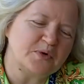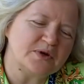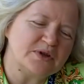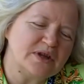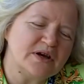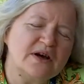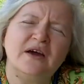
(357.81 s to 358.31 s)
more
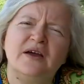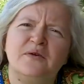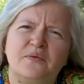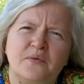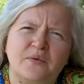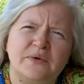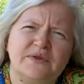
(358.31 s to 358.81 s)

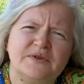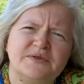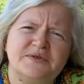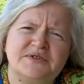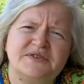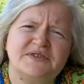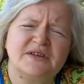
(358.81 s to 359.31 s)
time with
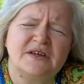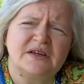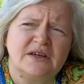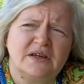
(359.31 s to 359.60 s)
those